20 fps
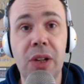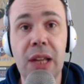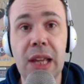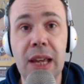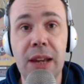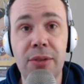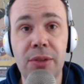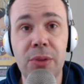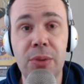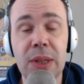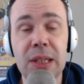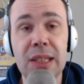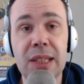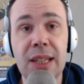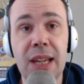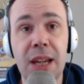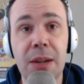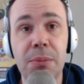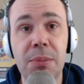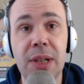everyone's
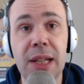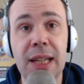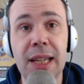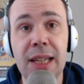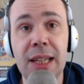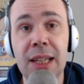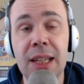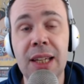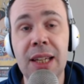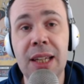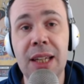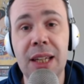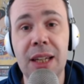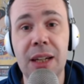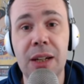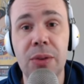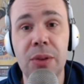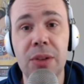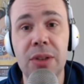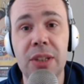gameplay
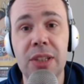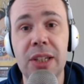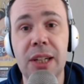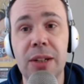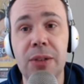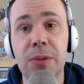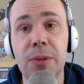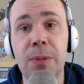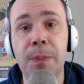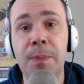here on the channel.